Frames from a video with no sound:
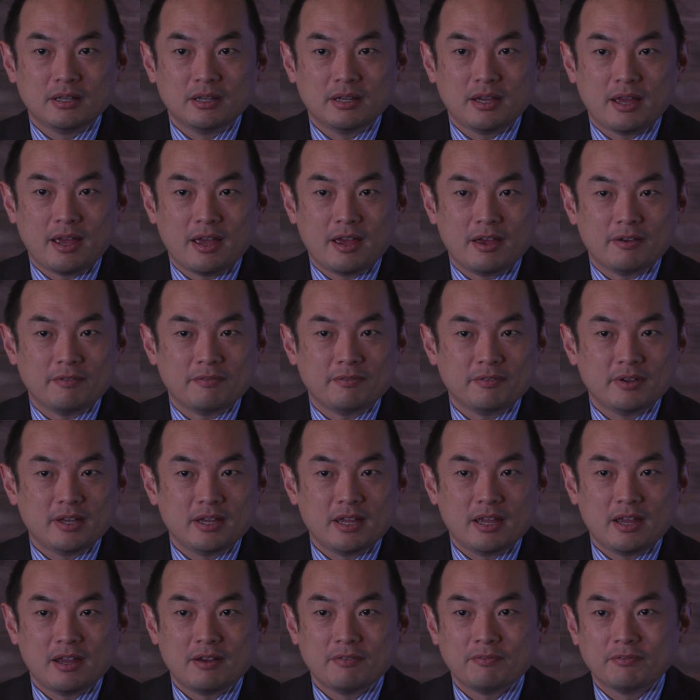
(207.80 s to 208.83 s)
have
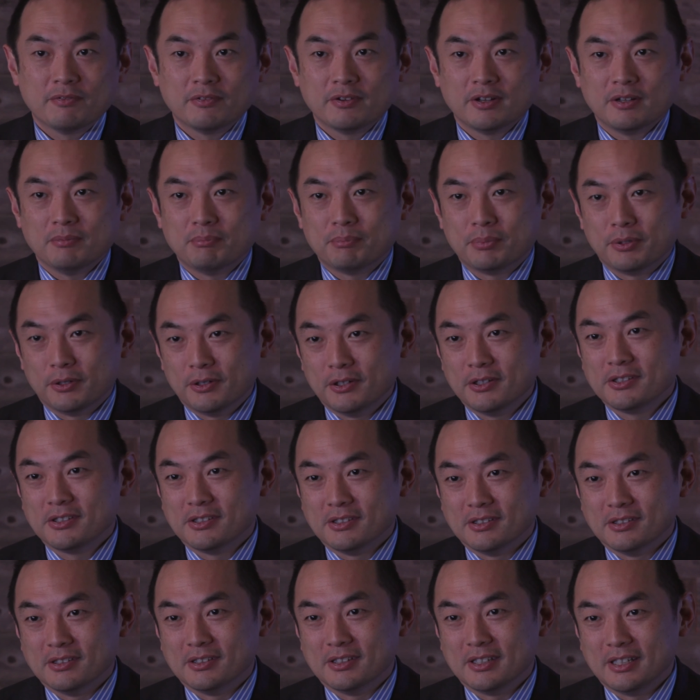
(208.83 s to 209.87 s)
every
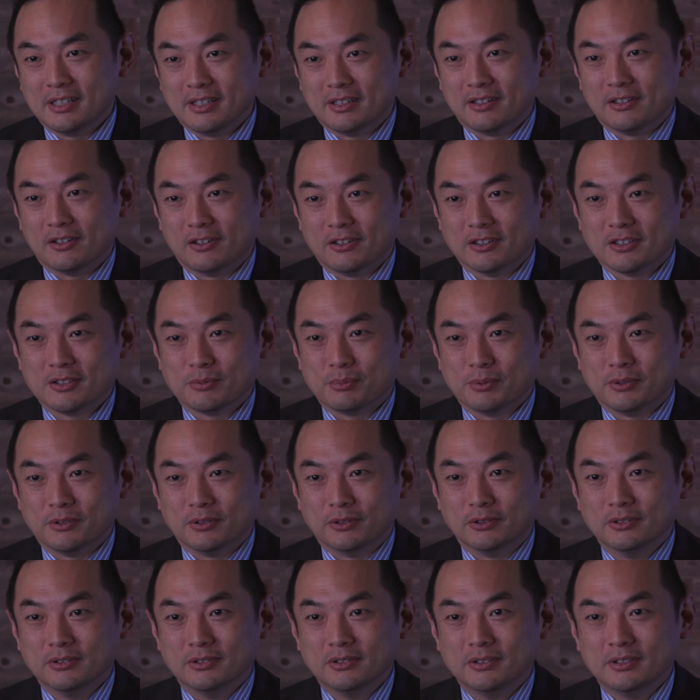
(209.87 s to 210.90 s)
person in the
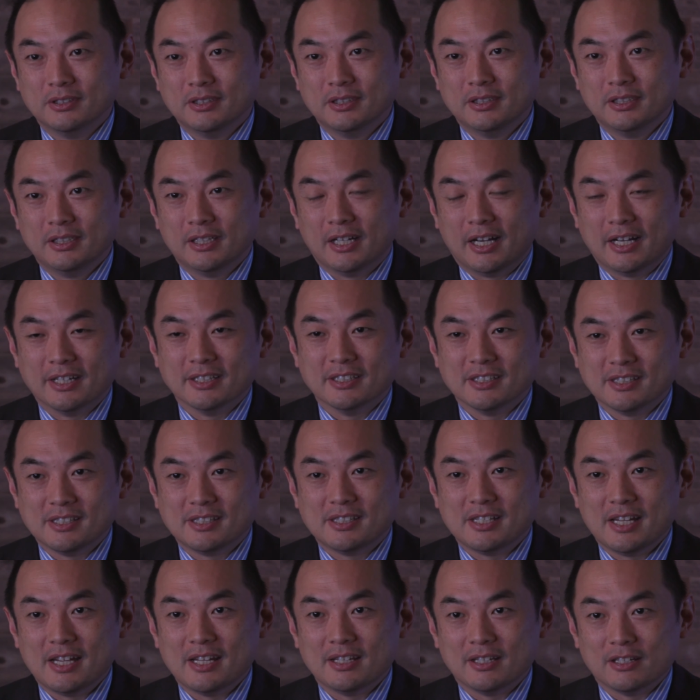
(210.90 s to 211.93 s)
hospital
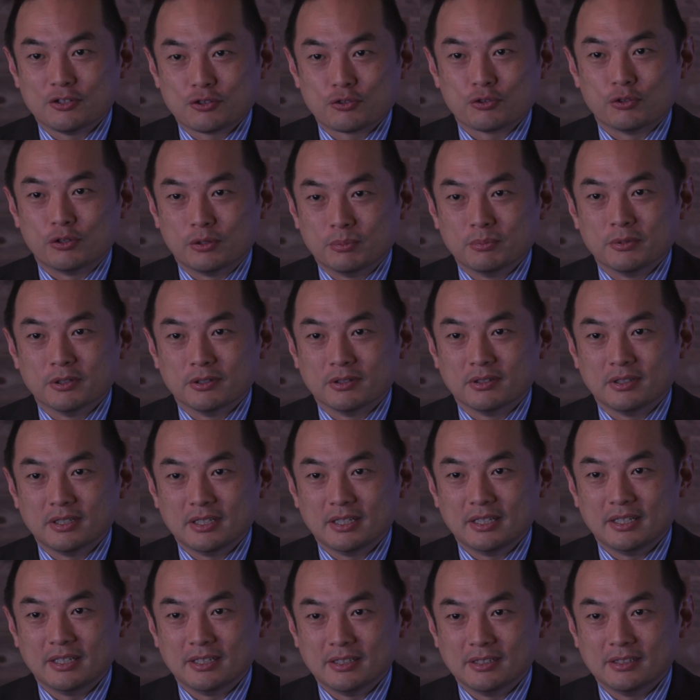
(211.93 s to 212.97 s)
understand that trauma
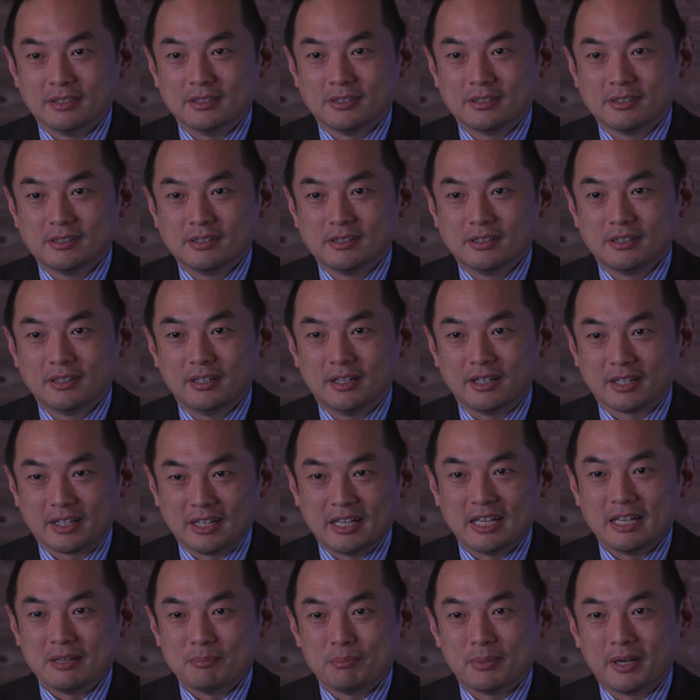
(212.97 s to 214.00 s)
is a
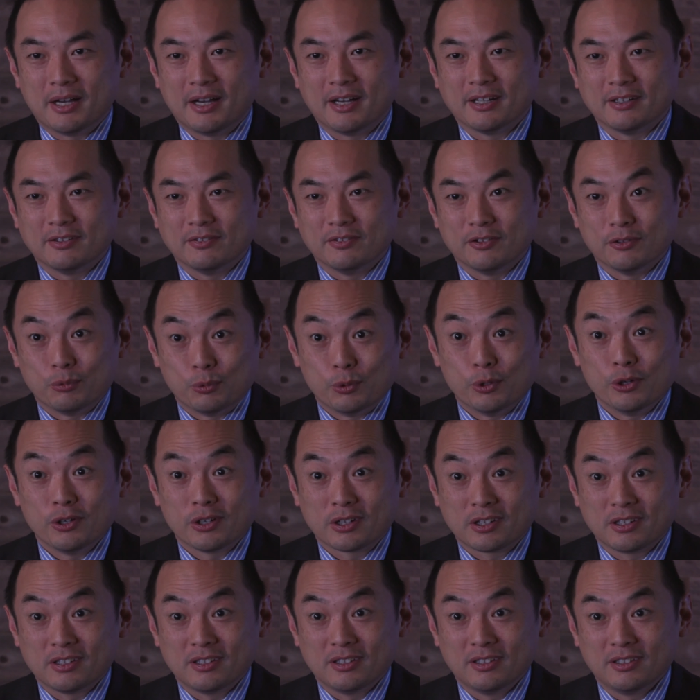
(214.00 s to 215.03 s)
key part of the
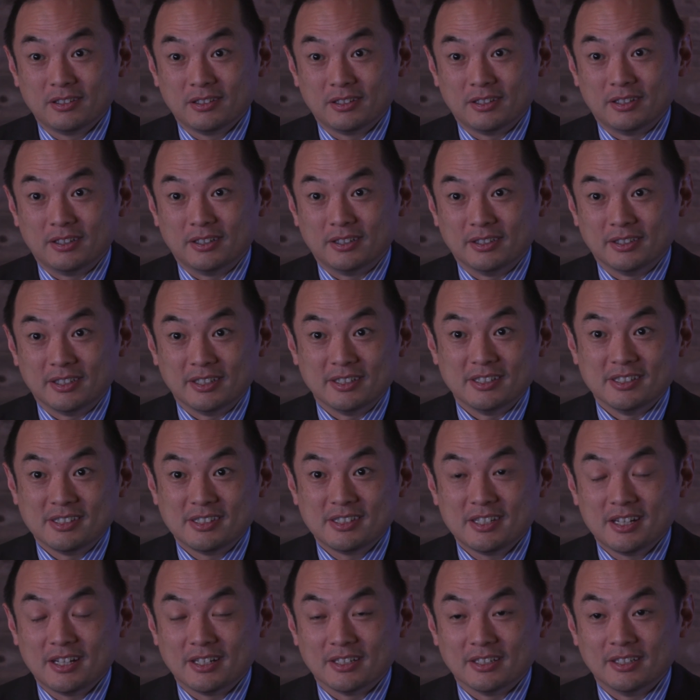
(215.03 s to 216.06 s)
work that is
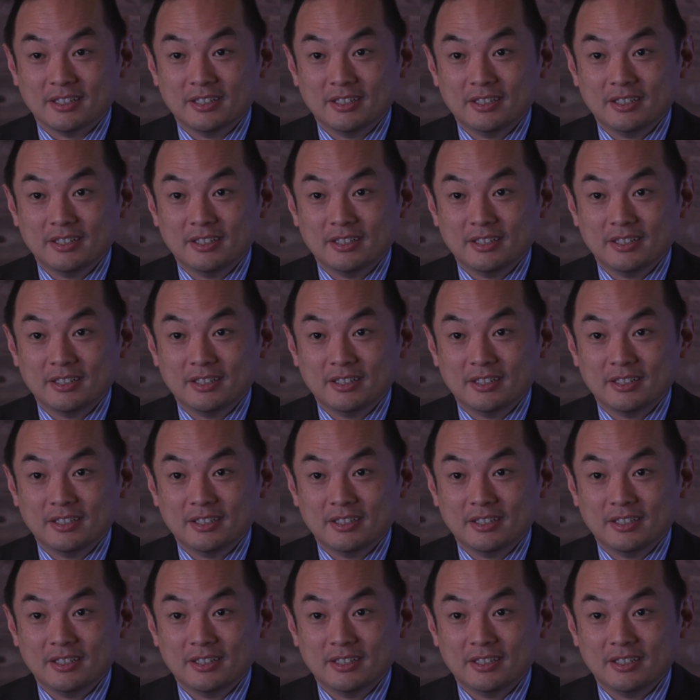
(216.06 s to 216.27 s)
done.